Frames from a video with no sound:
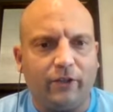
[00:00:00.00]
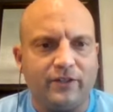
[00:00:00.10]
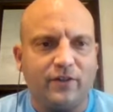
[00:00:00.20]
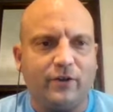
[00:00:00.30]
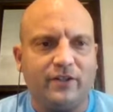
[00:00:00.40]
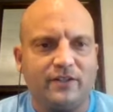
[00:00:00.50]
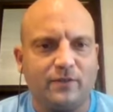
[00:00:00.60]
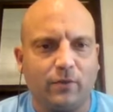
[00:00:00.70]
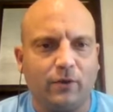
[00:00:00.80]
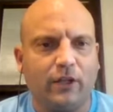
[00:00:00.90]
And so it's
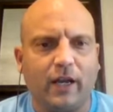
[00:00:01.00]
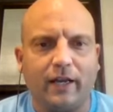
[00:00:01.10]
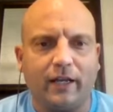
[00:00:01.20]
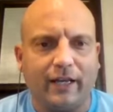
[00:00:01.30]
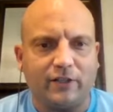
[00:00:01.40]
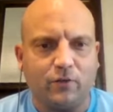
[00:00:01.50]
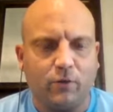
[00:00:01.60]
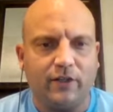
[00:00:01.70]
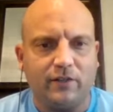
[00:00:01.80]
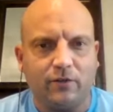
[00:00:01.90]
this really kind of
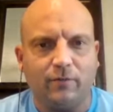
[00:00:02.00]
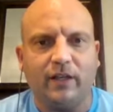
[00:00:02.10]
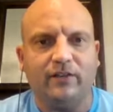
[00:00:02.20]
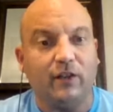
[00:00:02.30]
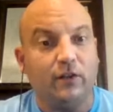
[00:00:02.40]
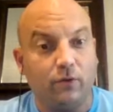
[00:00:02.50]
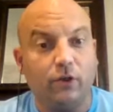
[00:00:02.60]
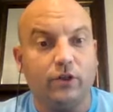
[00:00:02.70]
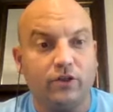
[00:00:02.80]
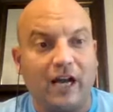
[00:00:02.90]
catch-22 because they do a
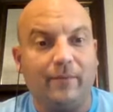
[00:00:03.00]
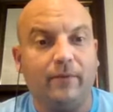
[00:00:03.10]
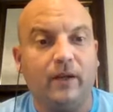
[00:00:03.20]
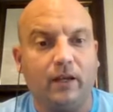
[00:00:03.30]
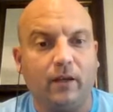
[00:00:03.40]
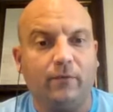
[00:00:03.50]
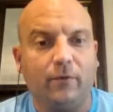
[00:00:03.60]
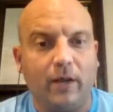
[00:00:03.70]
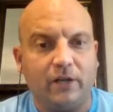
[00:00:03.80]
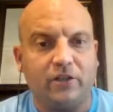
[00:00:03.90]
good job of getting
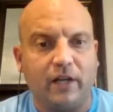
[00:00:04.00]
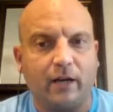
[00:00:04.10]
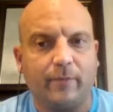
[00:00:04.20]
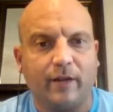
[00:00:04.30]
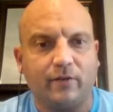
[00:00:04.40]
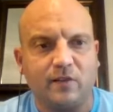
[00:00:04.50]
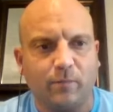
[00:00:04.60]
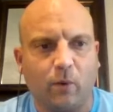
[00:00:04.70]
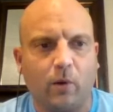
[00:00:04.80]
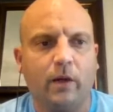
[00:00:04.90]
information out about the
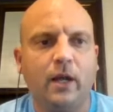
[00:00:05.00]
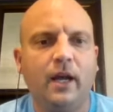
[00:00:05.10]
sport,